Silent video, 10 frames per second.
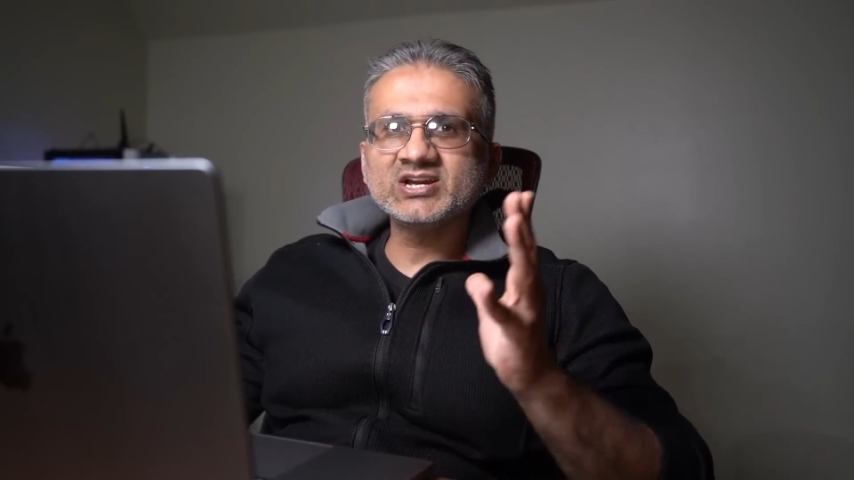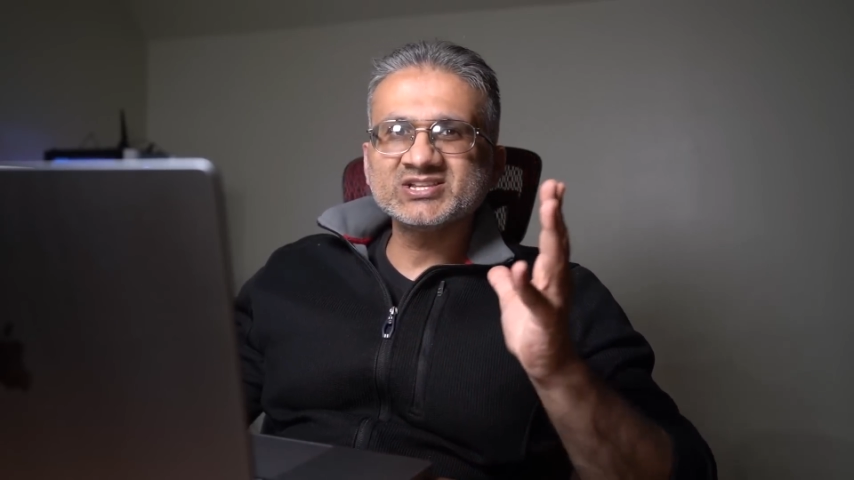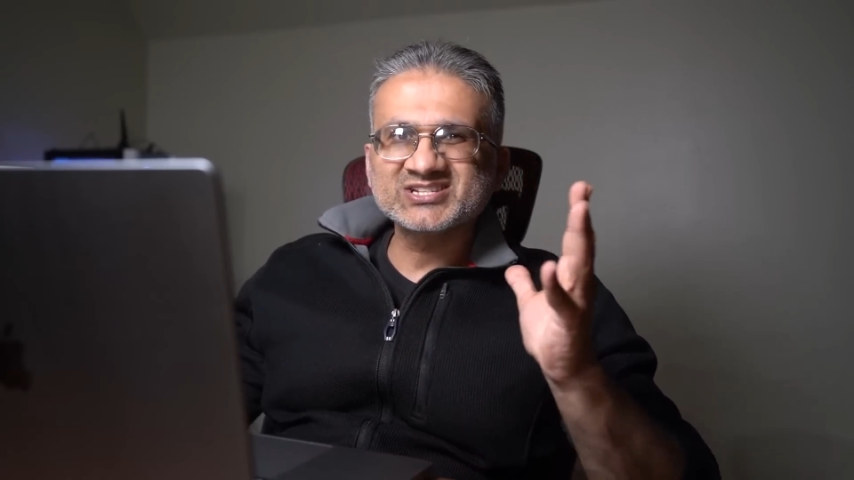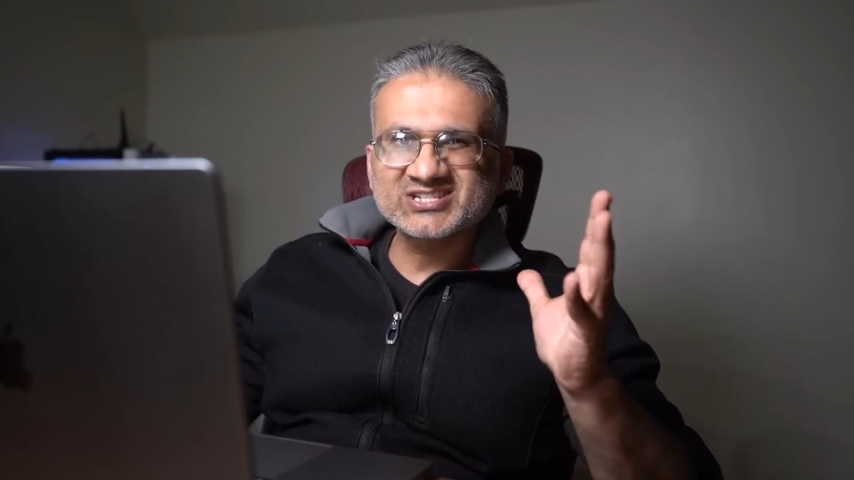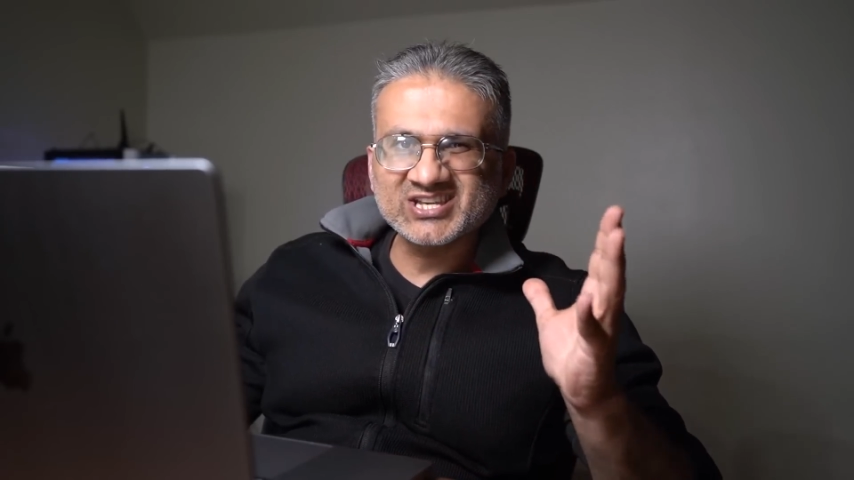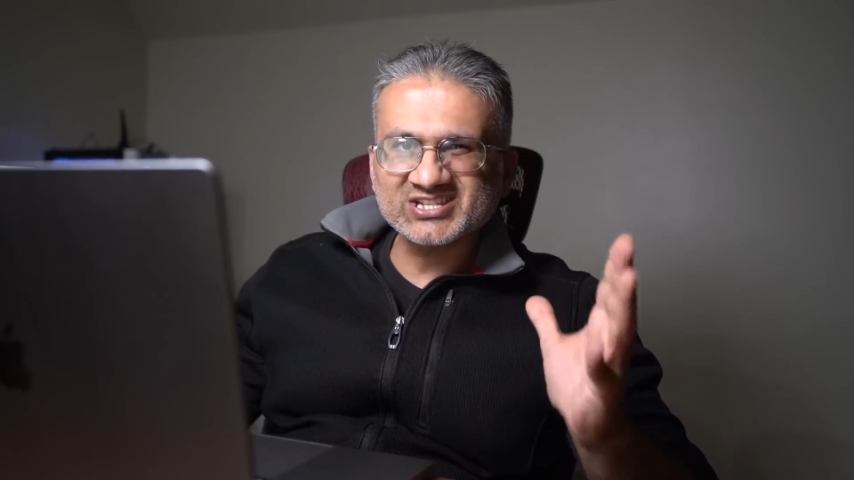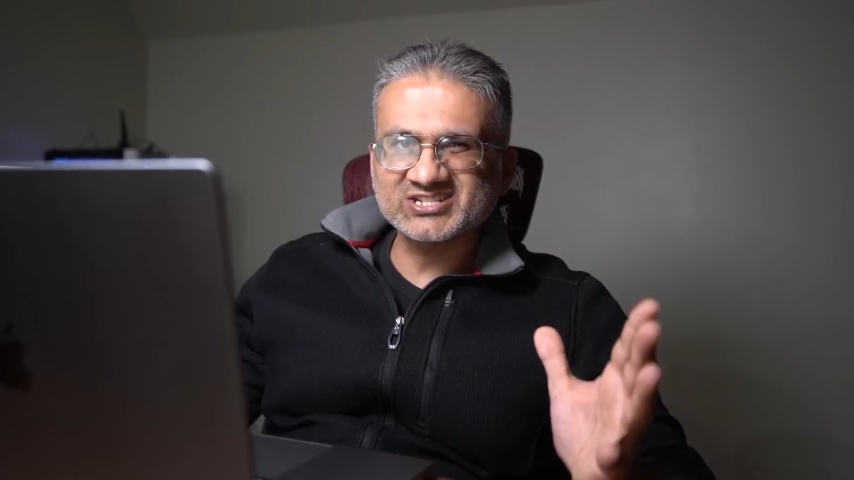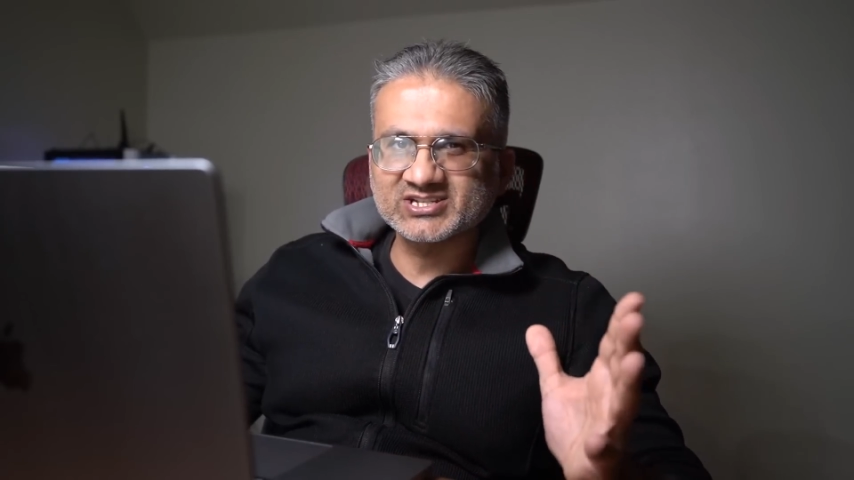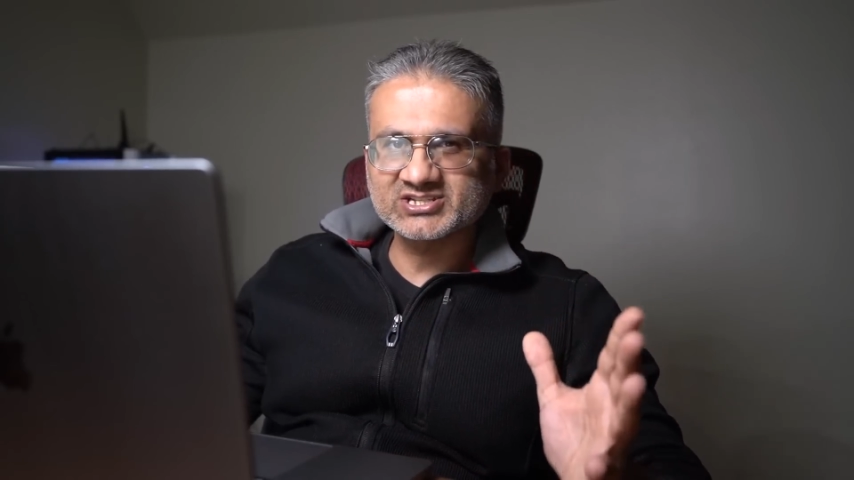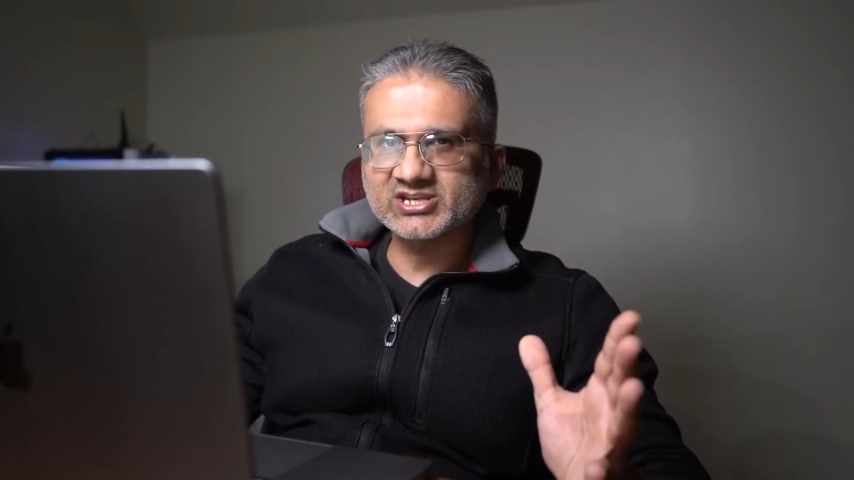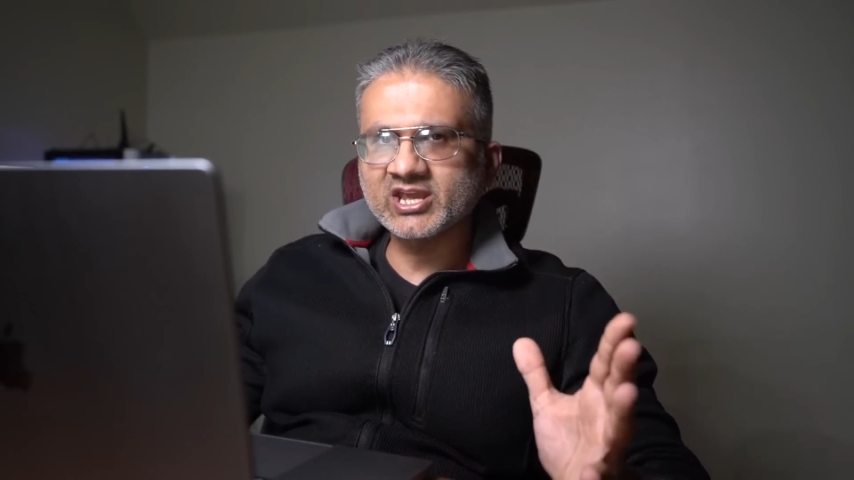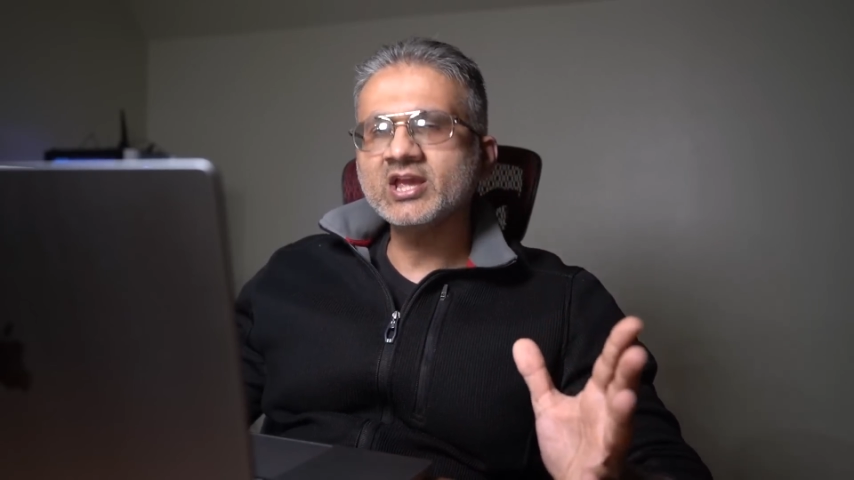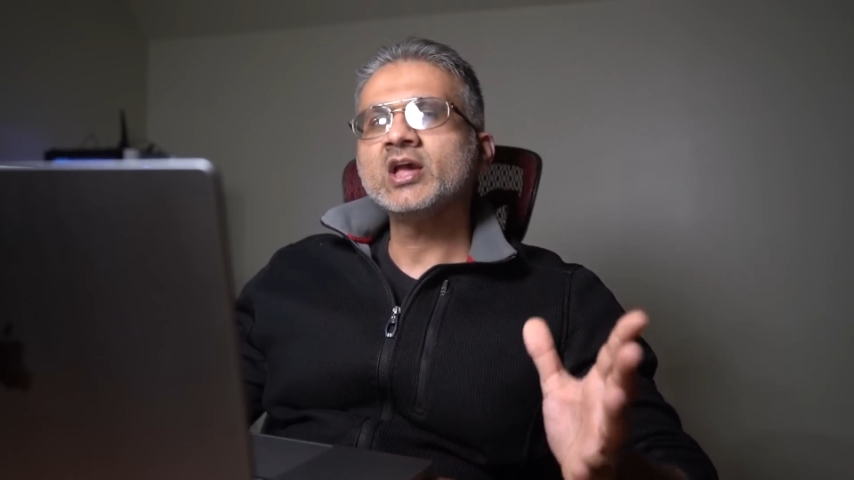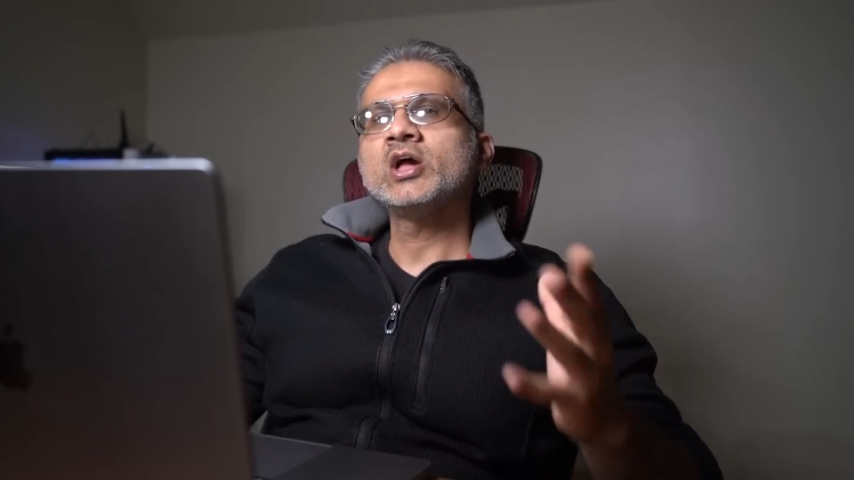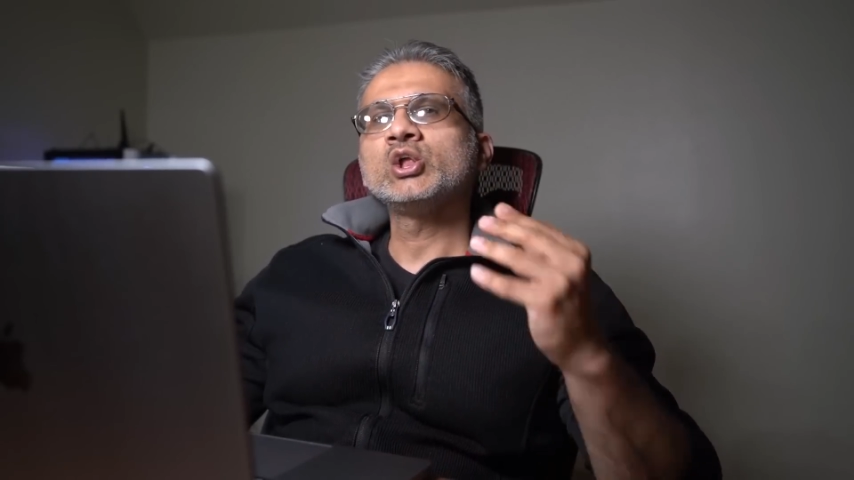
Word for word: consistency,